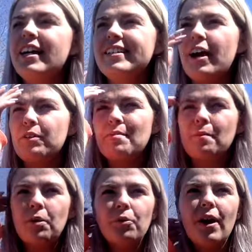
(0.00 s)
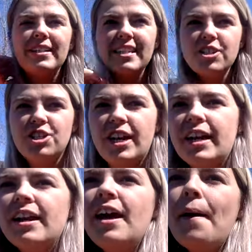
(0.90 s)
Now, remember,
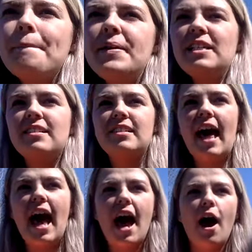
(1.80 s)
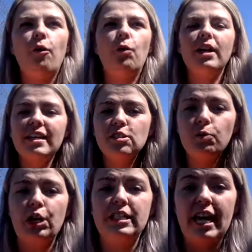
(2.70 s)
addition means that what it is
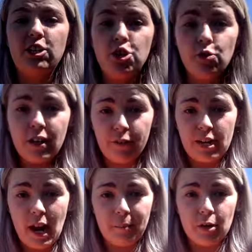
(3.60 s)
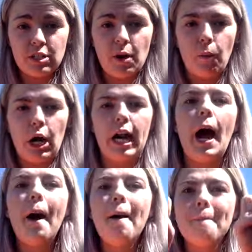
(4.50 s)
we're going to take two different numbers and we're going to